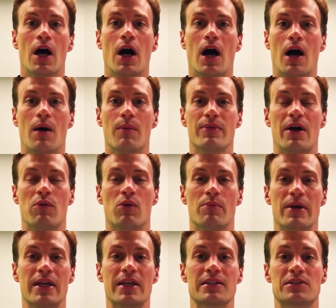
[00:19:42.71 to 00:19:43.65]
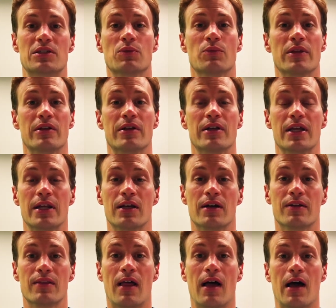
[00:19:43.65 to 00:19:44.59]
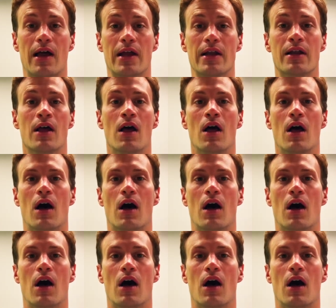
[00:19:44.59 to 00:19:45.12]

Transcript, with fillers: um, that will make it so when they're getting online,